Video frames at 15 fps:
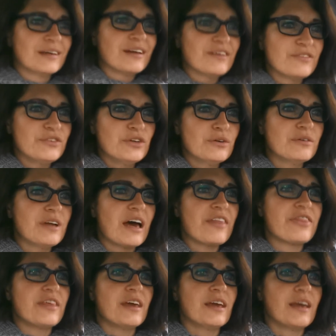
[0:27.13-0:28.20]
there's no
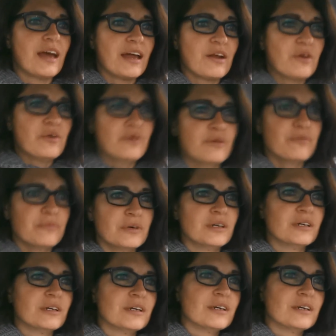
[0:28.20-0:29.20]
nothing at home.